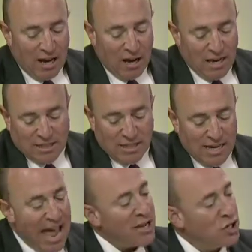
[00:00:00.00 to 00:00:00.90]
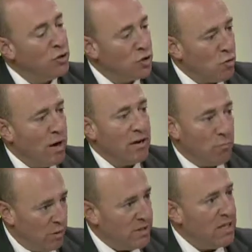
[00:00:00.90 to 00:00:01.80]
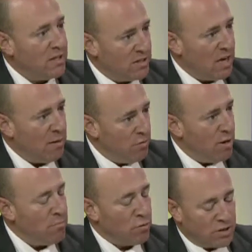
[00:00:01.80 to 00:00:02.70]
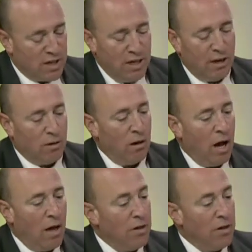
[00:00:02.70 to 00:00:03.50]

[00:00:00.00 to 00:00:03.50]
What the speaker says: and it's a national trend, and we see the same numbers here.